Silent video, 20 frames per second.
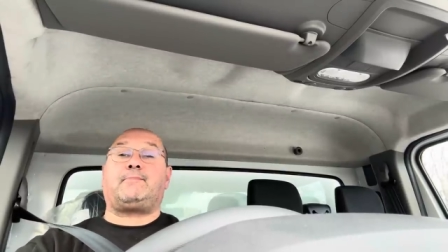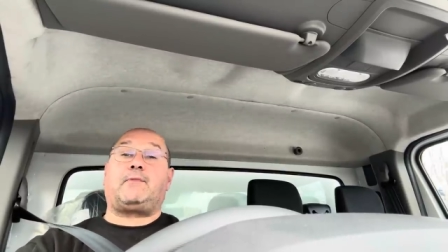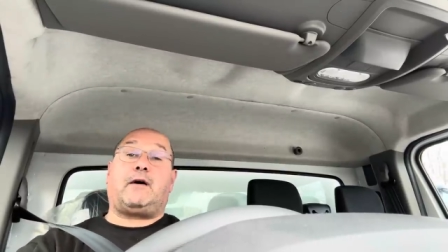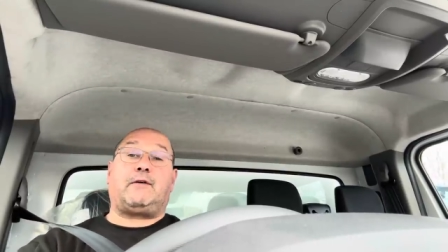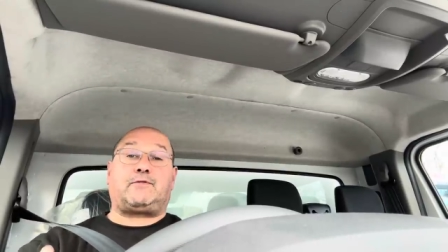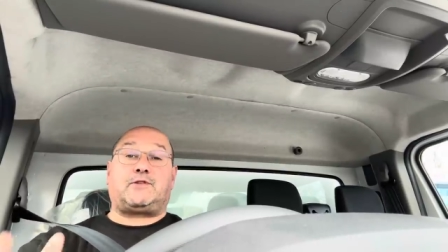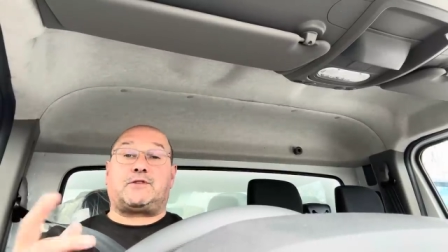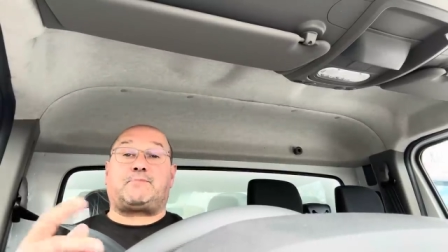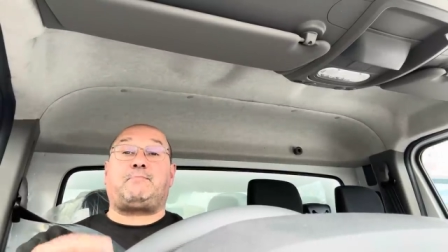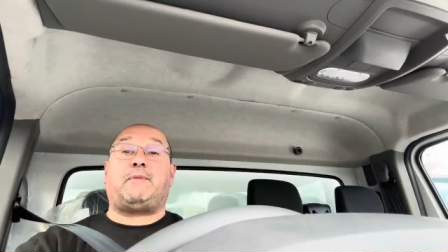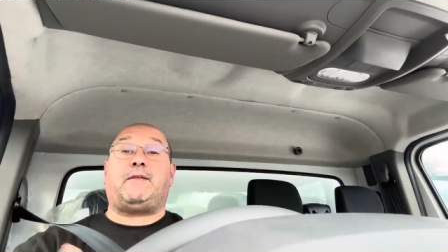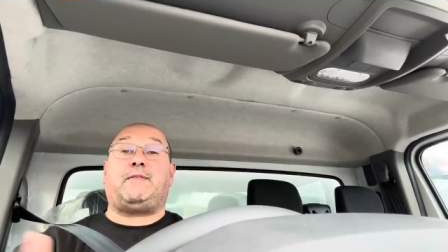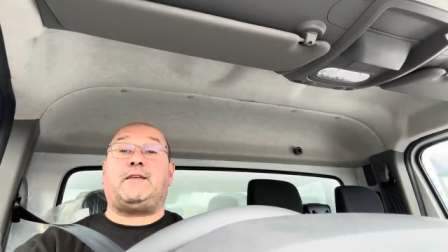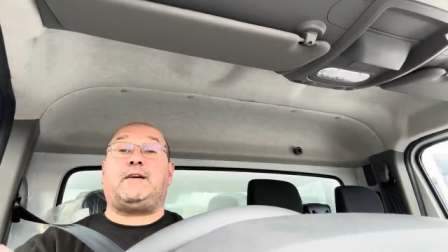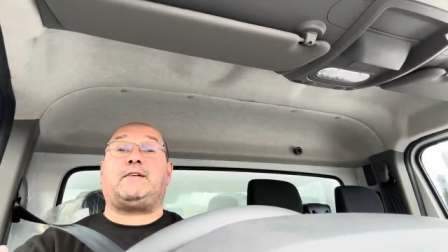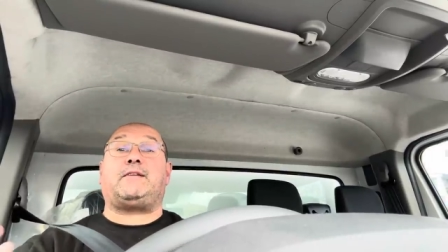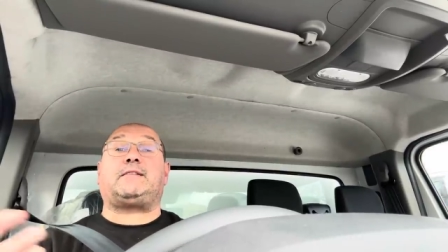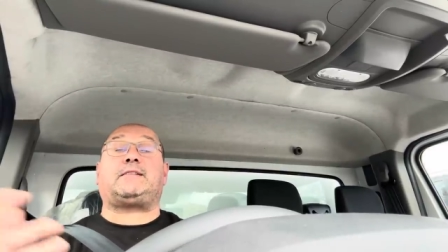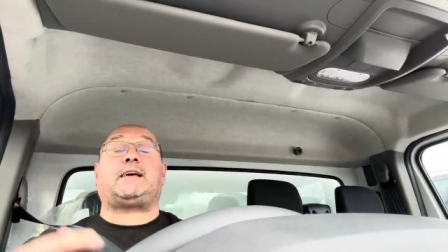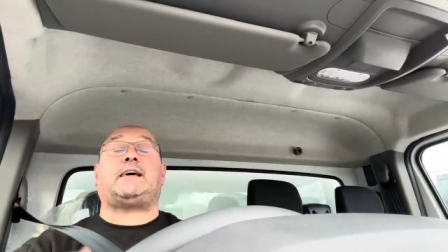I've just been
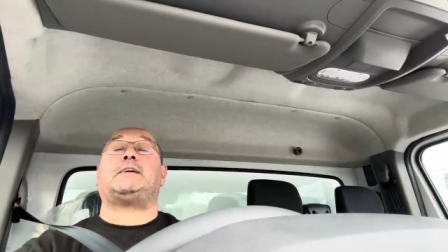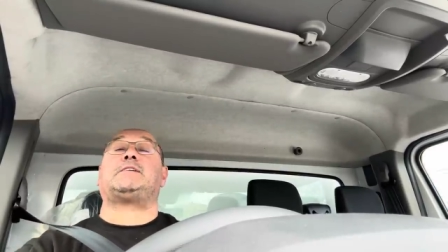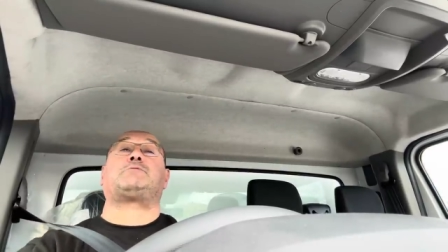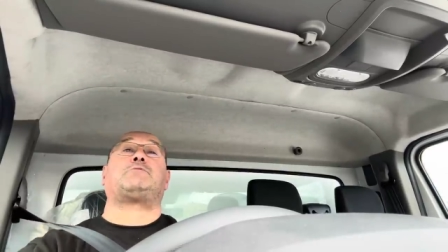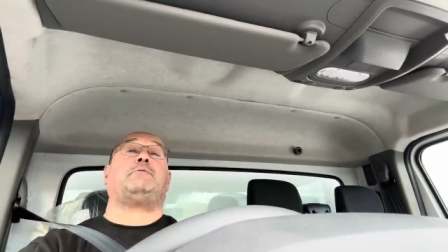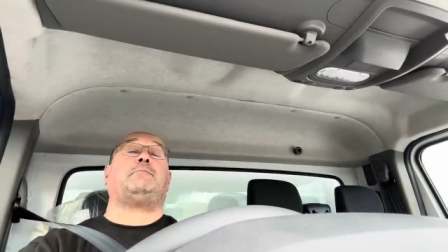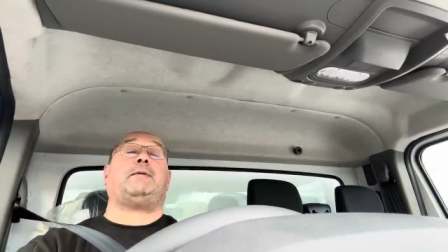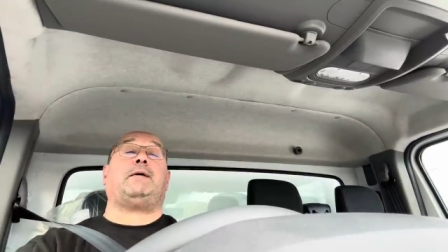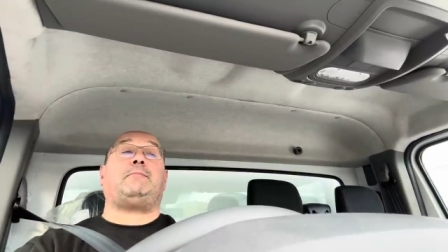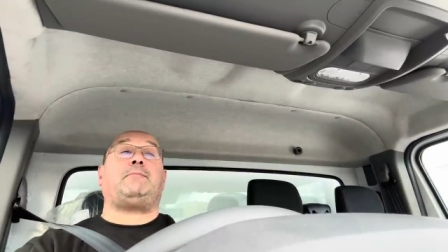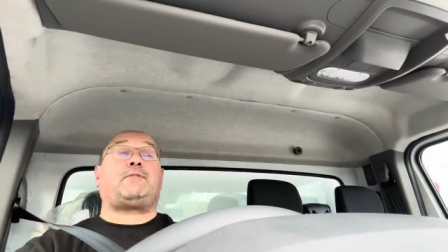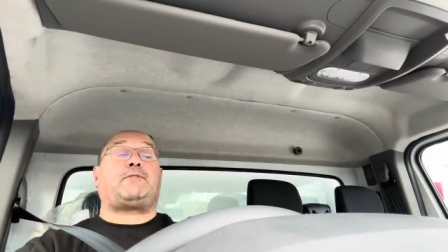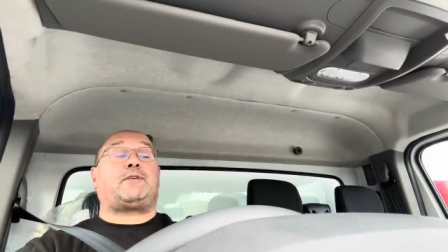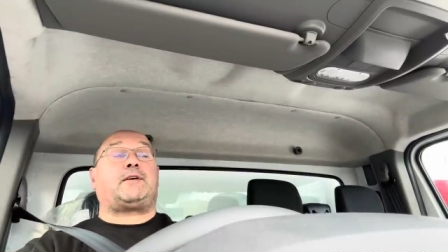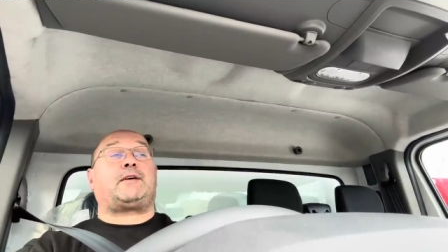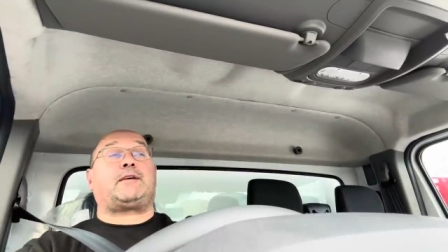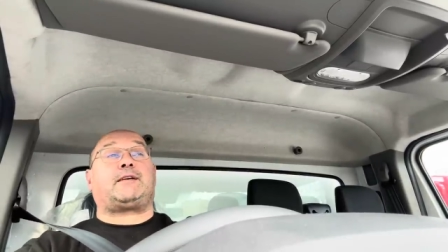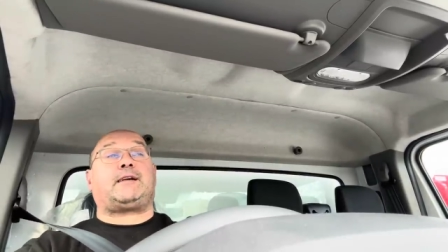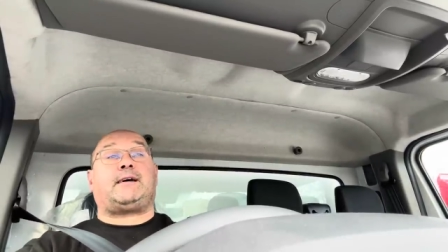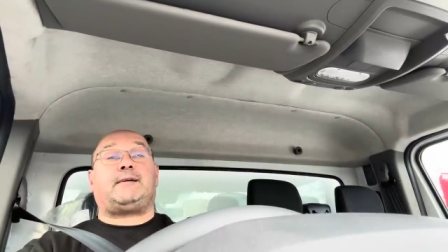there today, that's what made me
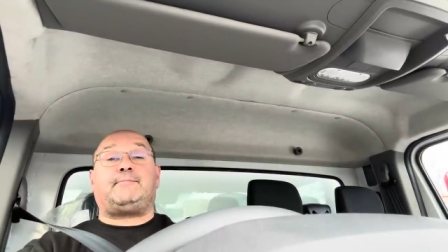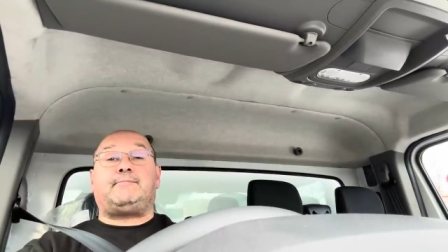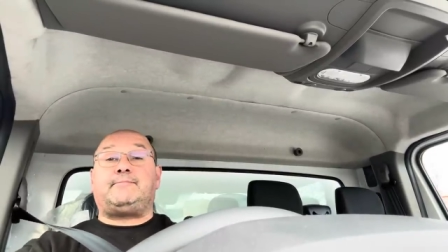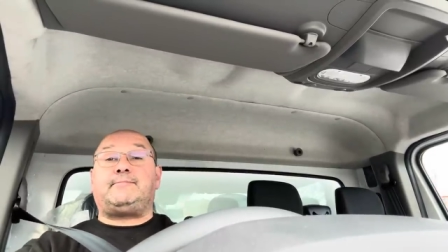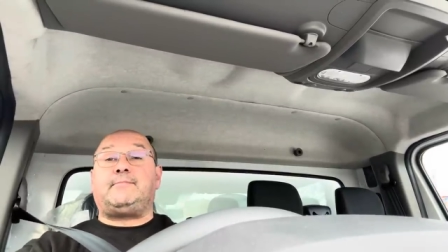think of that.